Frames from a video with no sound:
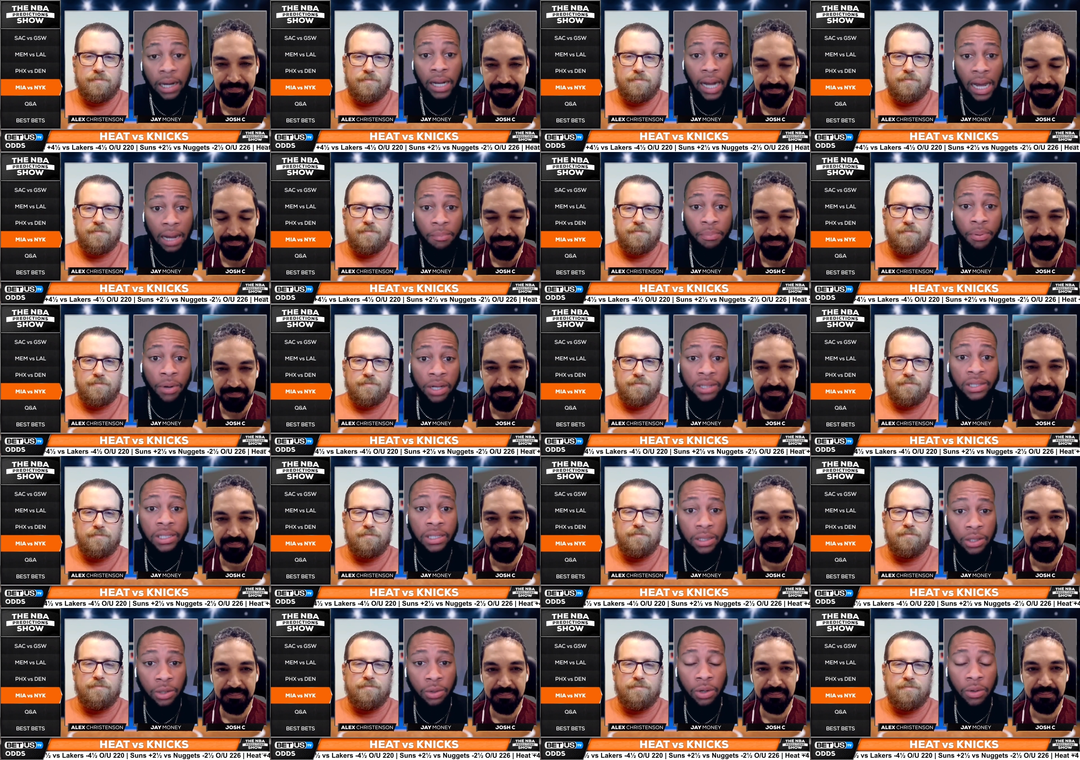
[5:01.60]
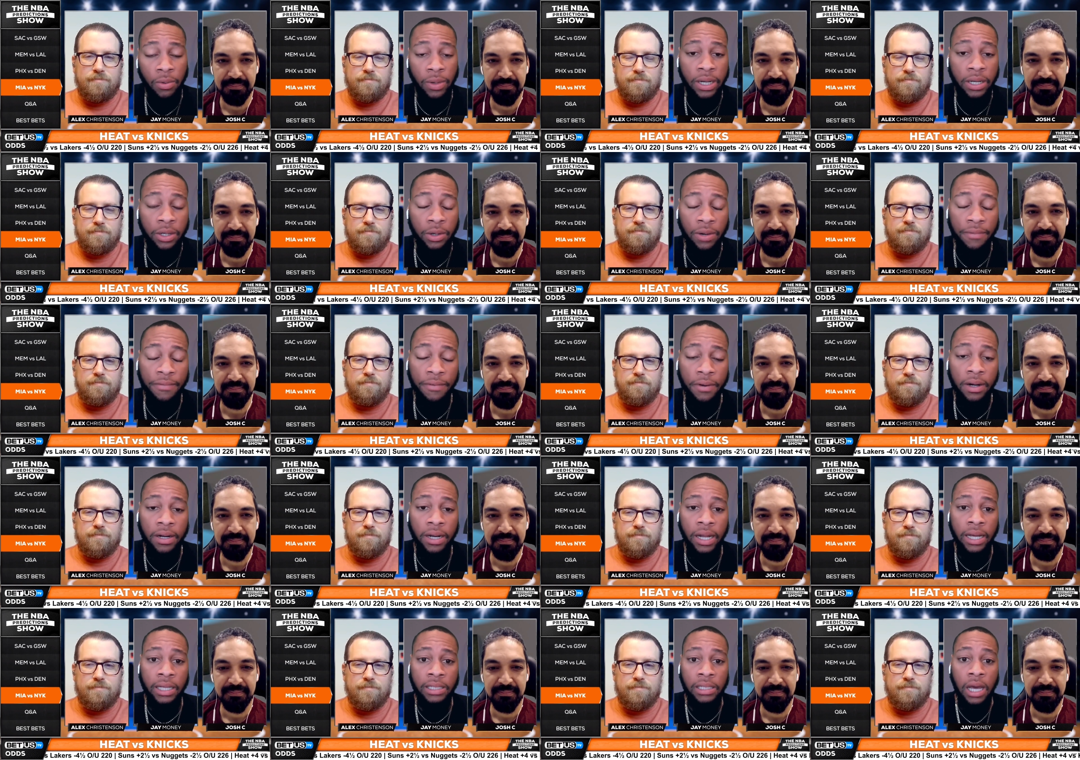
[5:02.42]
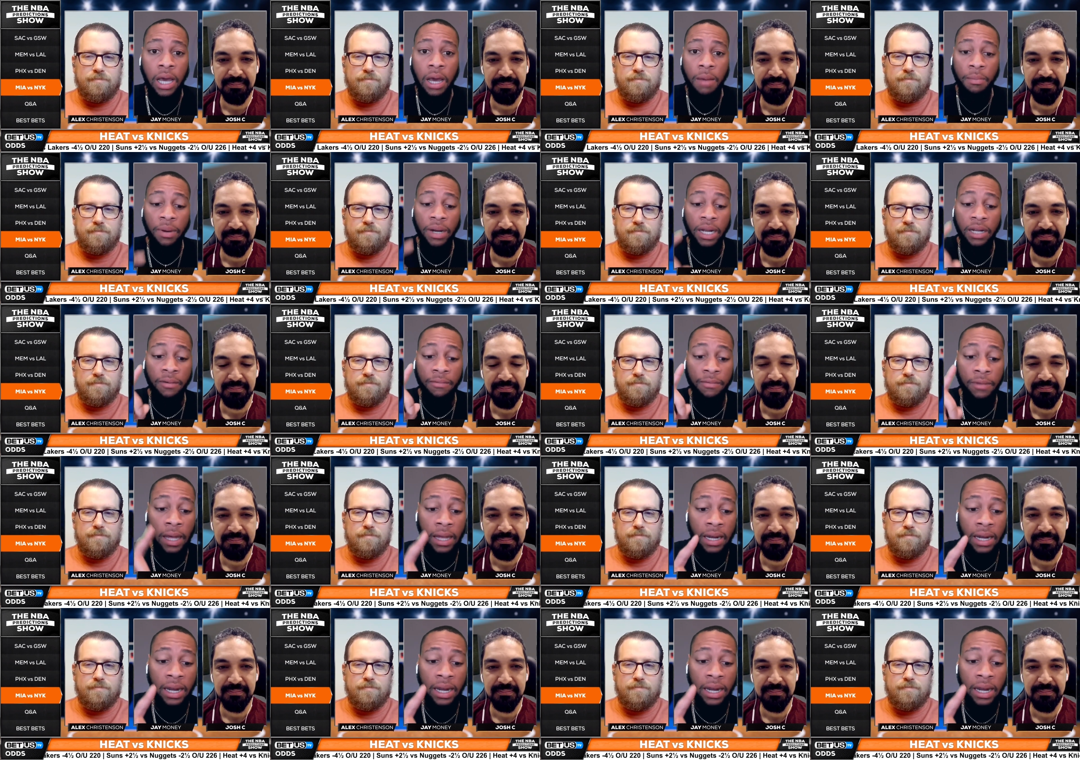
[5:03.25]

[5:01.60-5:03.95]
Speaker 1: It's kind of like Brunson doing what he's doing for the Knicks. But